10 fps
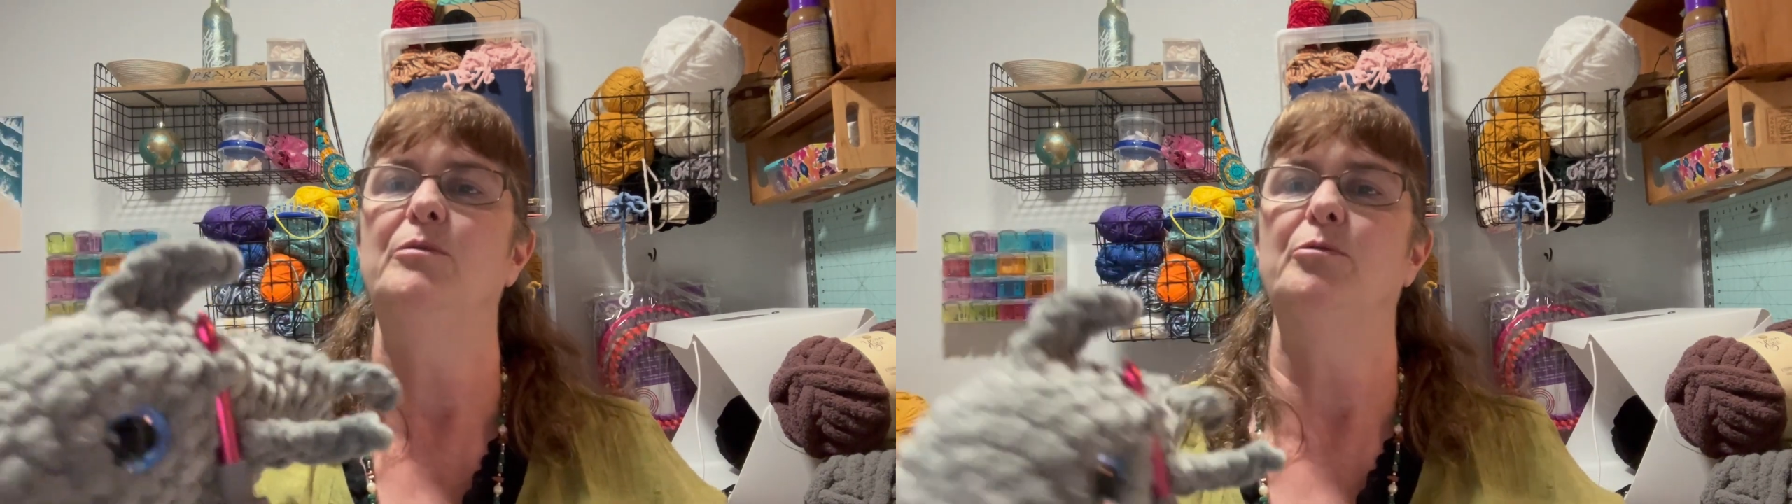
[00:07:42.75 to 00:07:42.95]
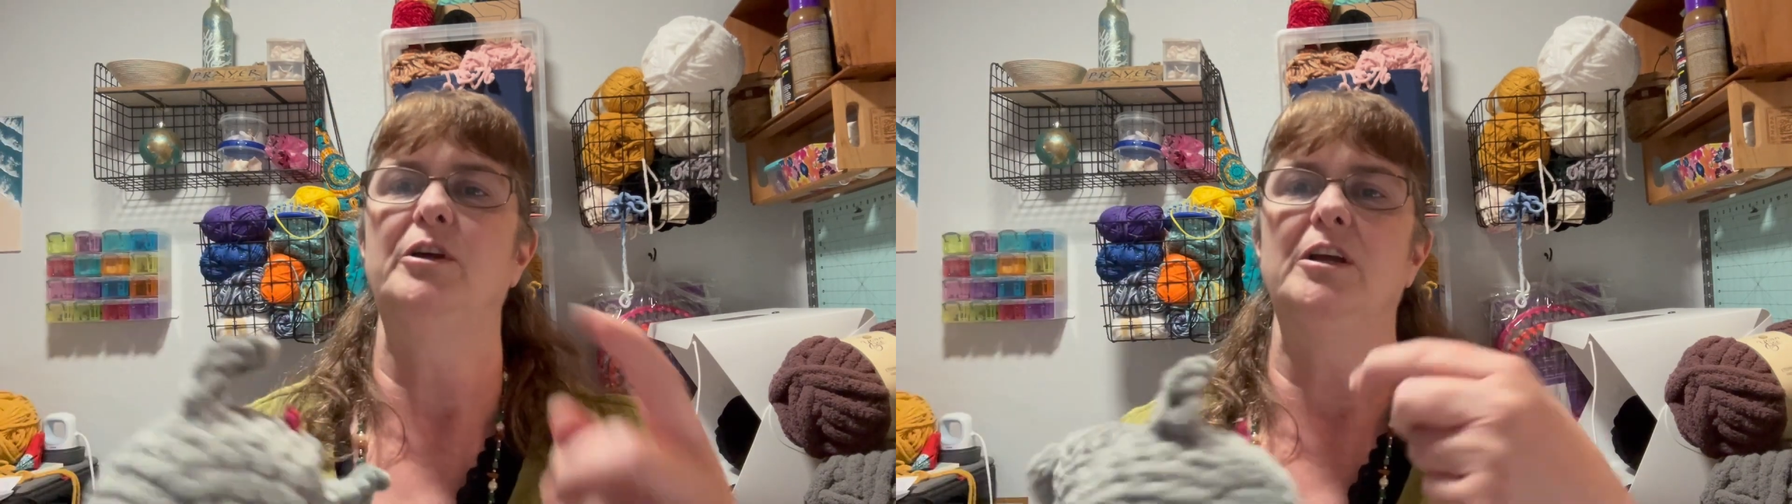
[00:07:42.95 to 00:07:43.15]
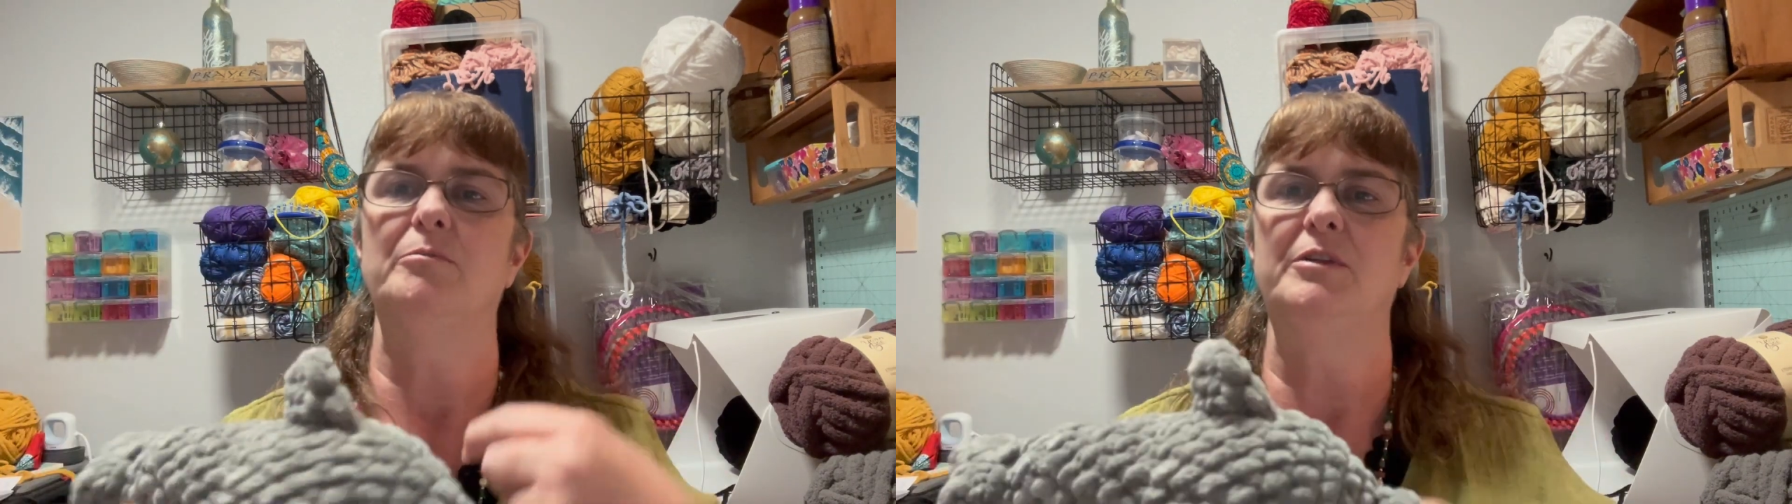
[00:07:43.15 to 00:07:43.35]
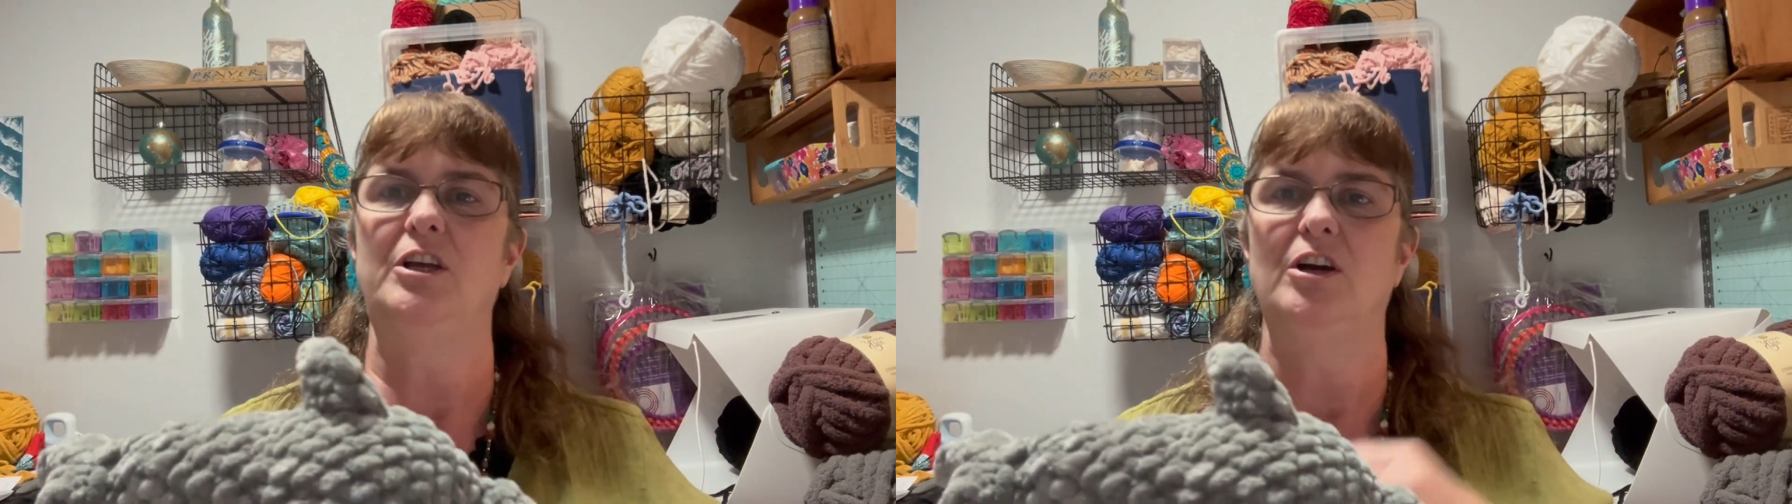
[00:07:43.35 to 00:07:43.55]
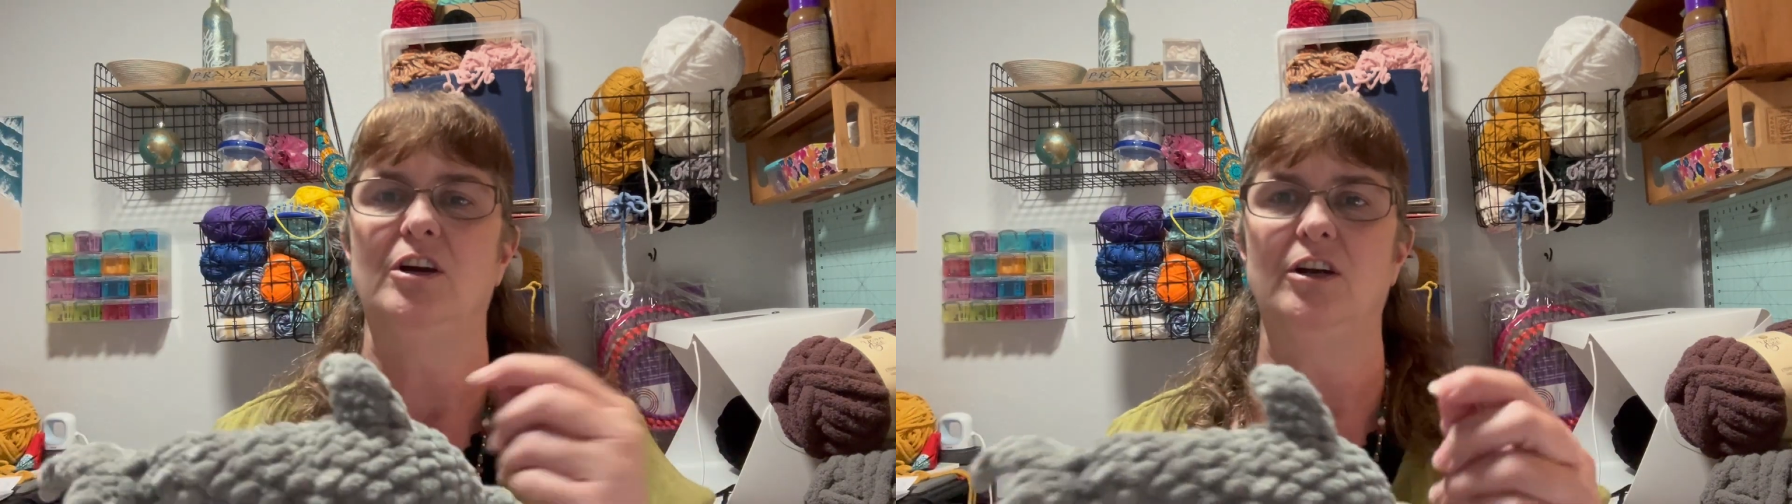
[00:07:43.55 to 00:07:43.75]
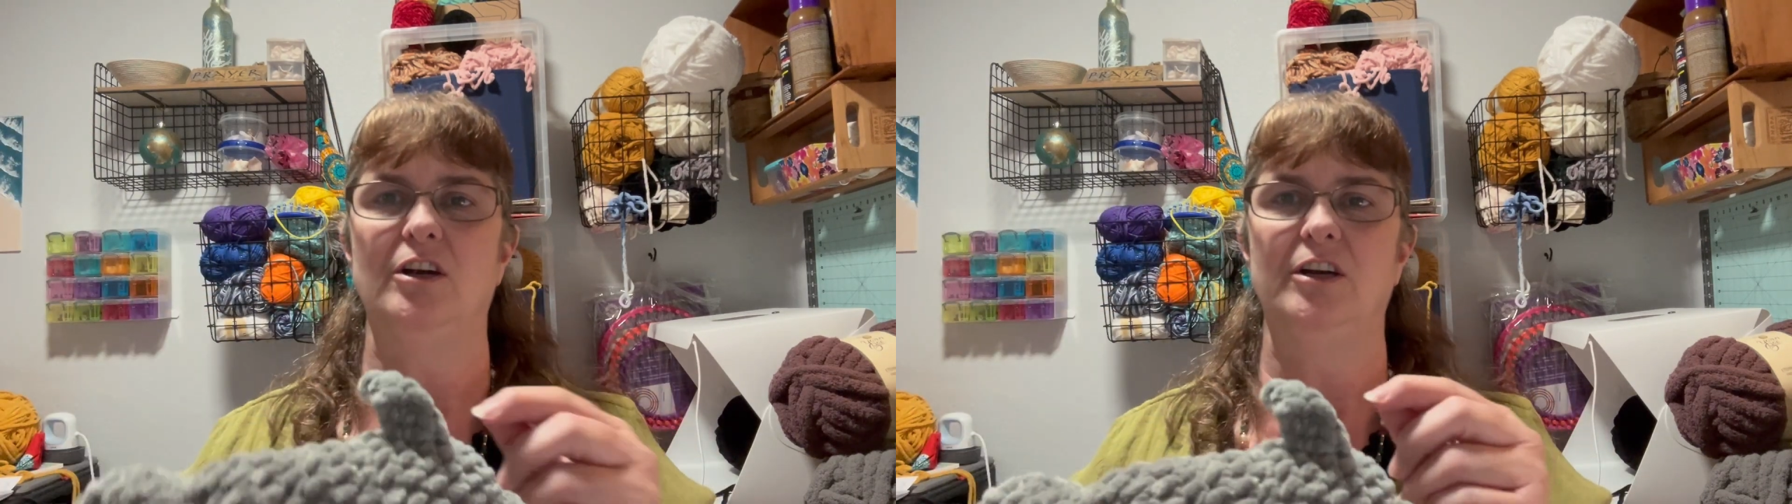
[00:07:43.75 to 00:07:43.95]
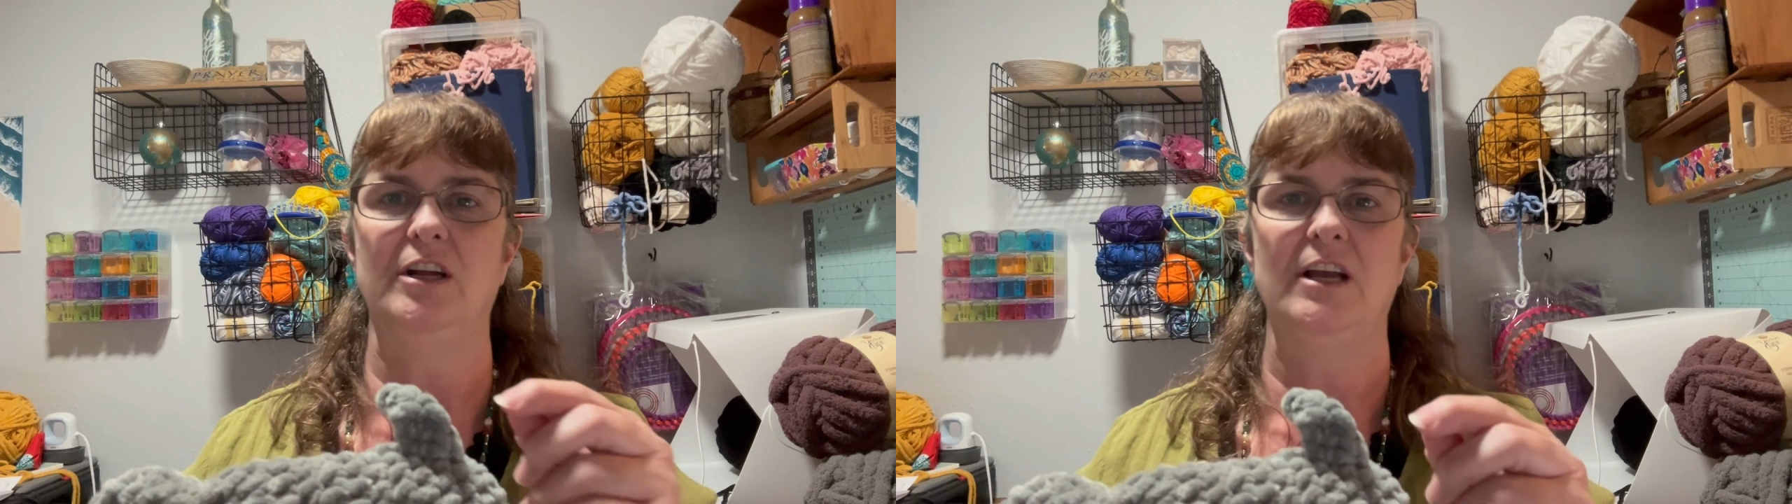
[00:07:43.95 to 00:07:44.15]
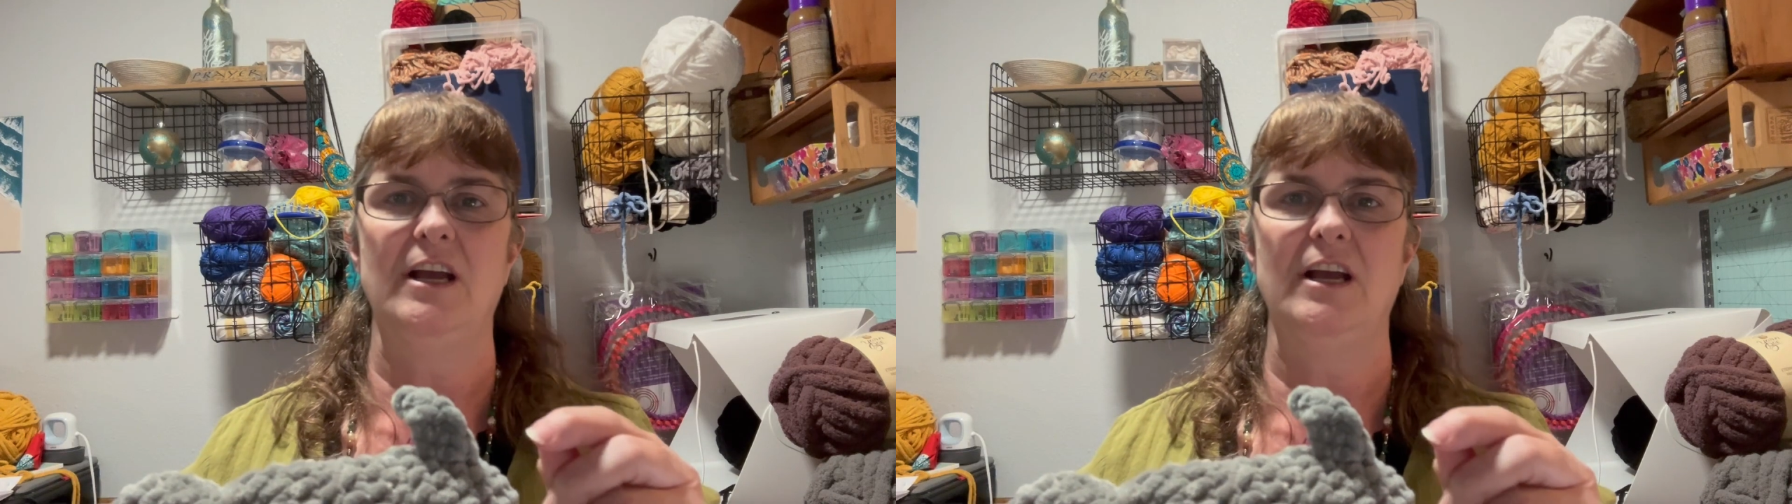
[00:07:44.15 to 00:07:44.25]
bring up the yarn